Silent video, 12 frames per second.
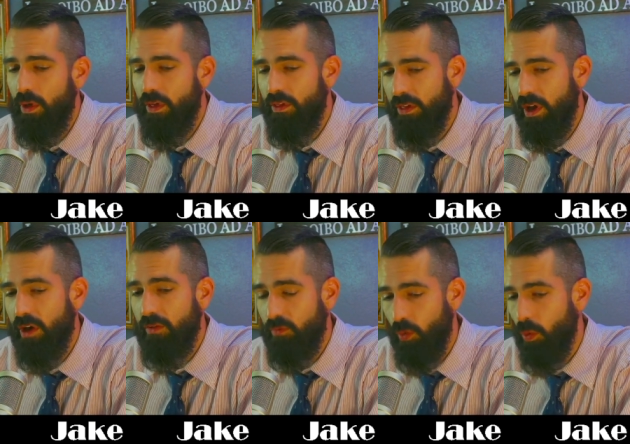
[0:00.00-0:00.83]

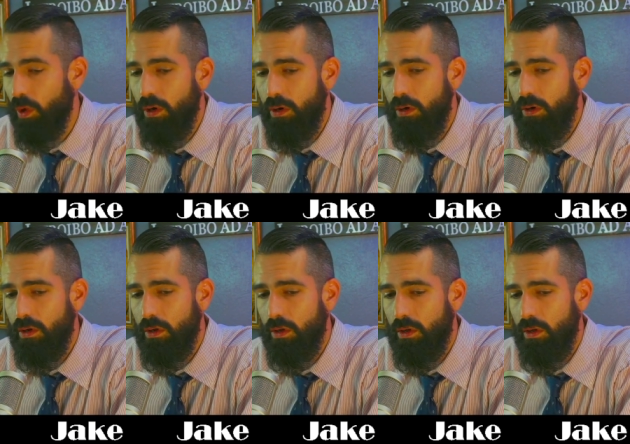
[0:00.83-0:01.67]
therefore,
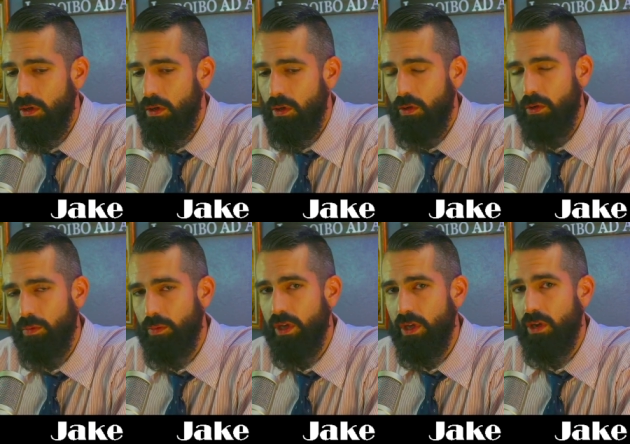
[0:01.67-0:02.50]
could
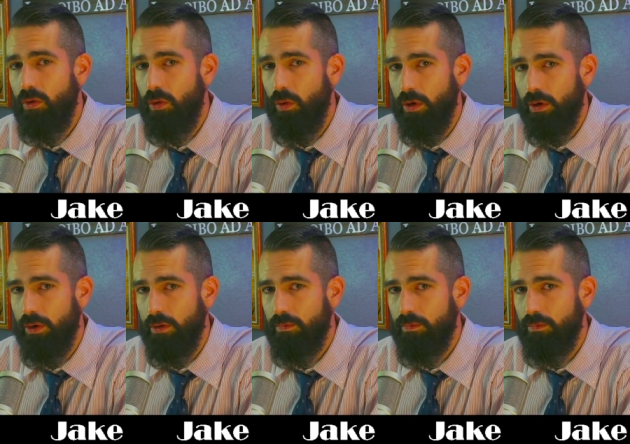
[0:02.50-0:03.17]
be ignored.